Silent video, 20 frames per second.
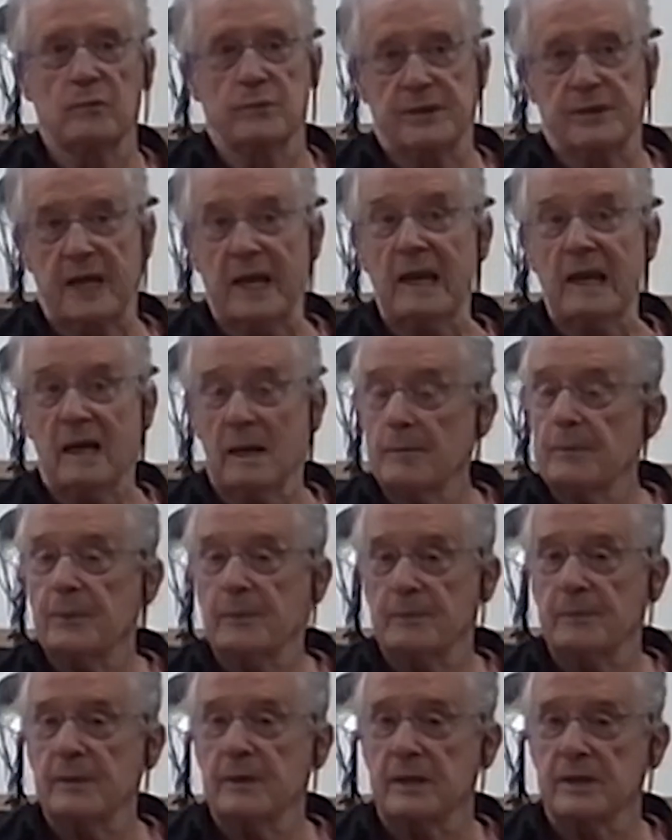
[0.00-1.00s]

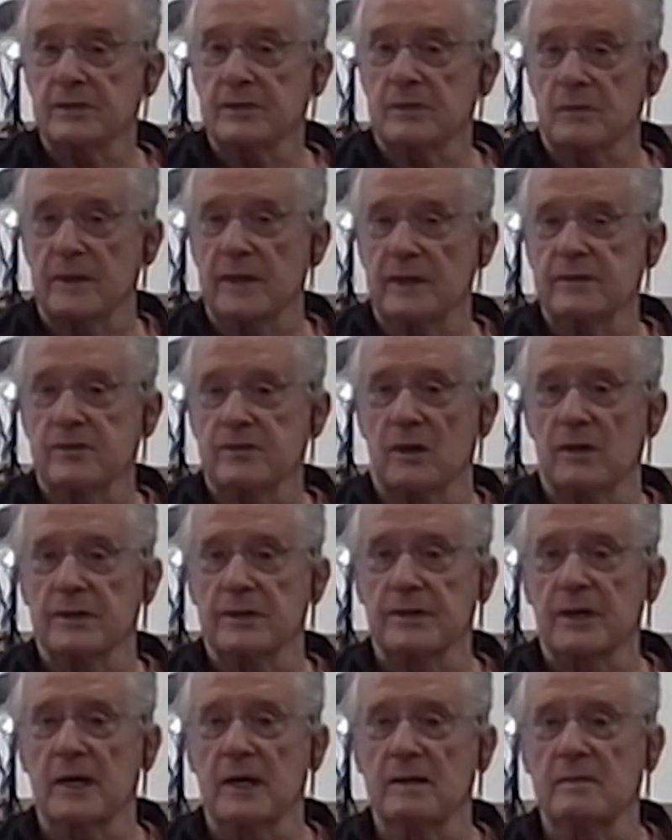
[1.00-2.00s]
damp because it rains all
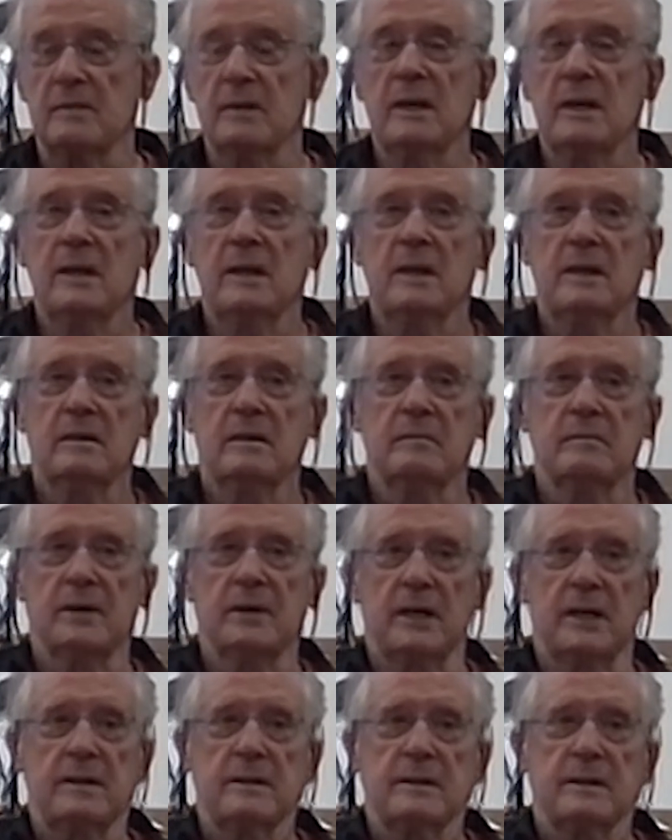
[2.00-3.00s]
the time,
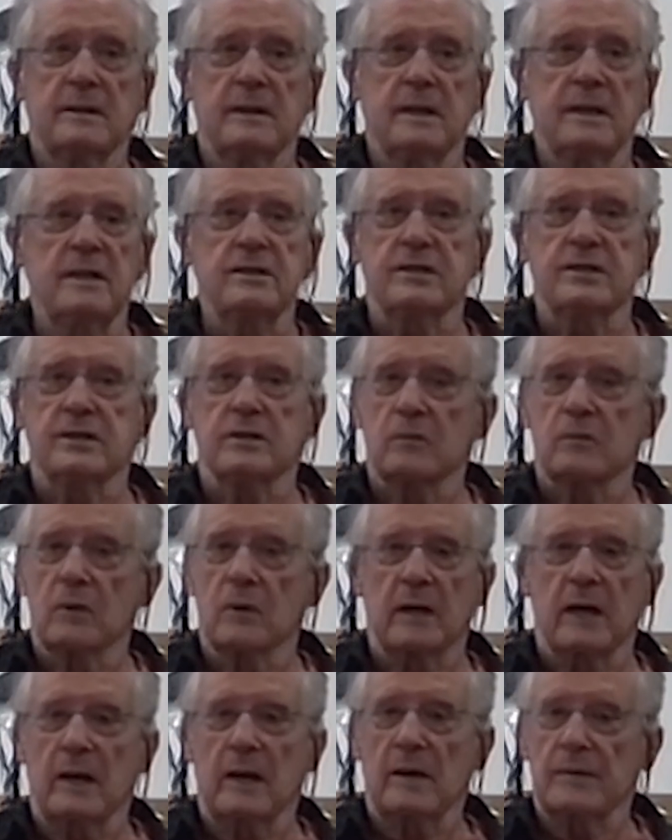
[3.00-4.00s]
but easy to
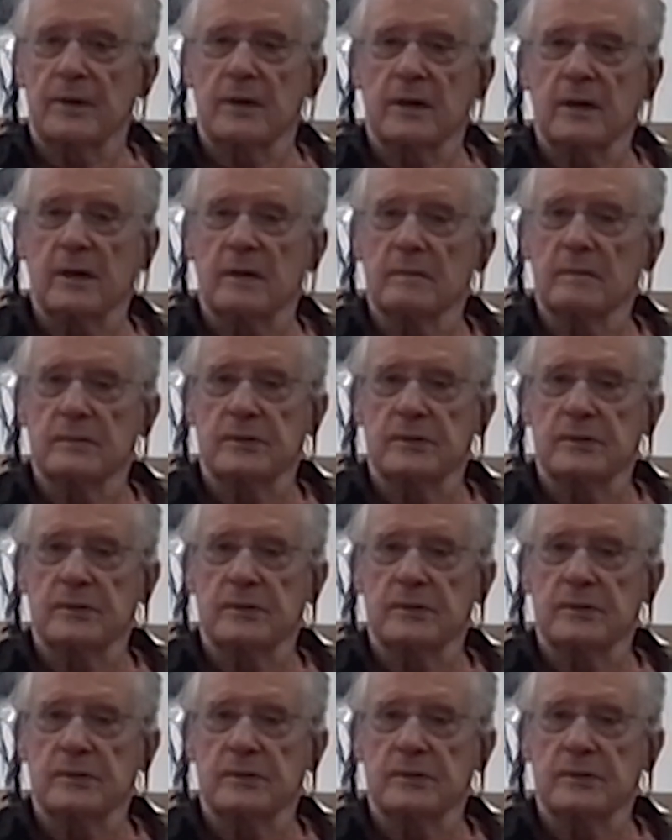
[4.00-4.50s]
work out there.